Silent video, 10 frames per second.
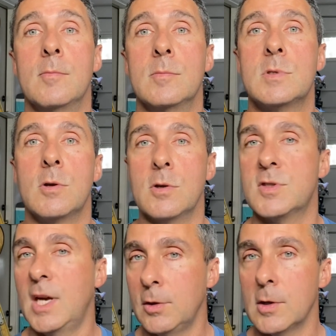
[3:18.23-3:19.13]
So you're
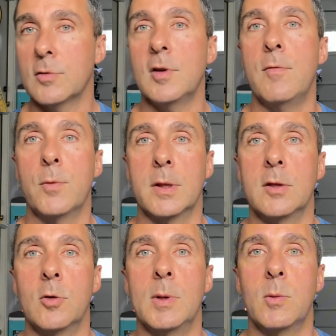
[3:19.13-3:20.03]
selling yourself with a
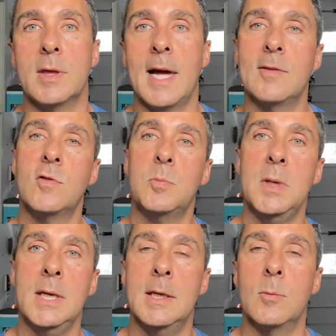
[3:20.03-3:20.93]
little bit with that
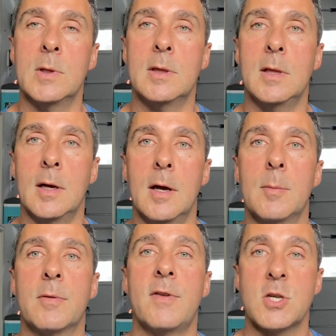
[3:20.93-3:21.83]
speed and with the
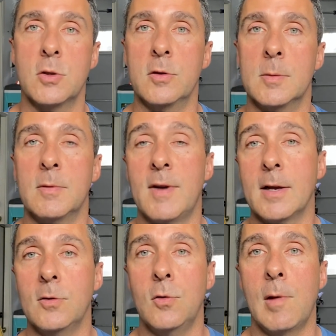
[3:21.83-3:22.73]
professionalism of how
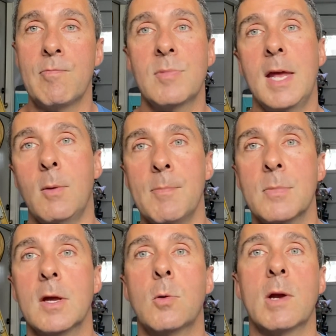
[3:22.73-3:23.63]
you do that. Anyway,
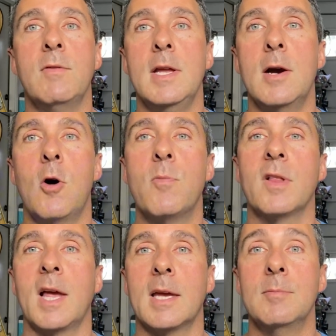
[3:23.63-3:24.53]
quick video, hope you
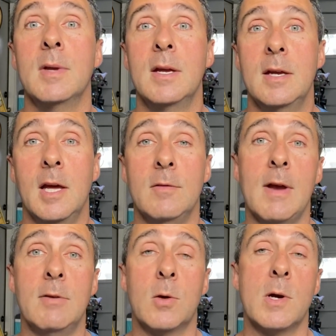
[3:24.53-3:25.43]
like it. And if you
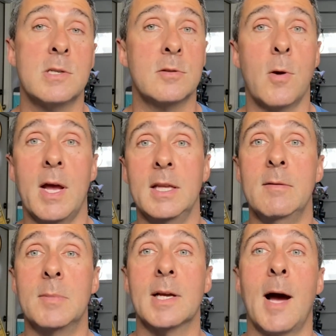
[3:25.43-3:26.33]
have any questions, go ahead and leave
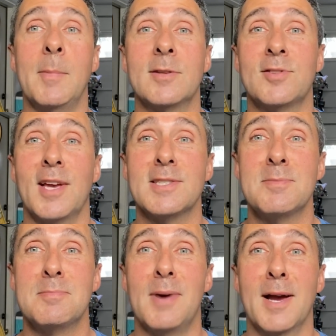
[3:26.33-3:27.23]
them in the comments. Thanks,
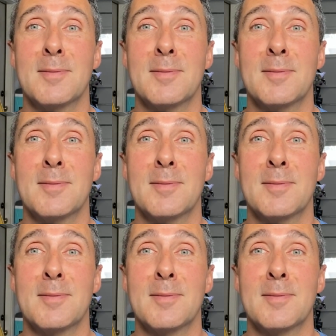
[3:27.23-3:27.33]
bye.